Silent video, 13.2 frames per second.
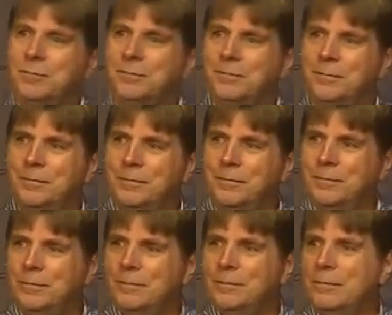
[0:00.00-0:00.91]

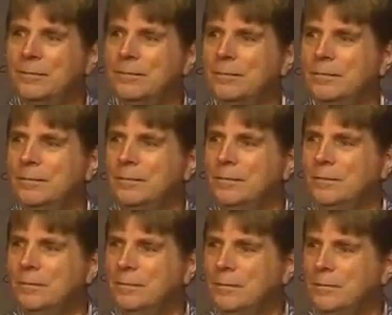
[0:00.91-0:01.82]

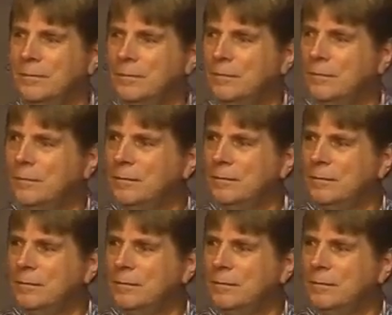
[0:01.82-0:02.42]
No one is speaking in this clip.